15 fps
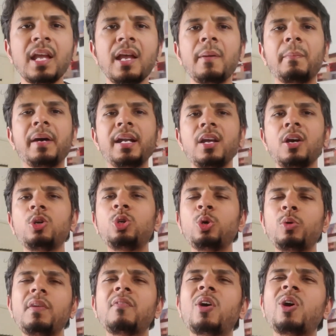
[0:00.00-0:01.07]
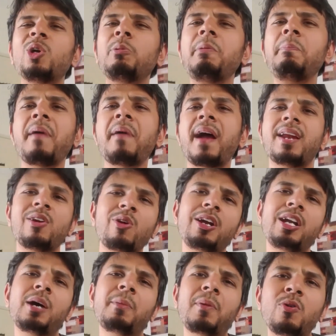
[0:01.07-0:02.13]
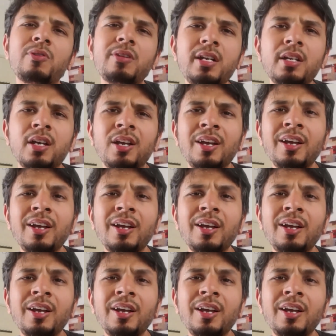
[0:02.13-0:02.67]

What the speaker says: But do we want to be paranoid about it?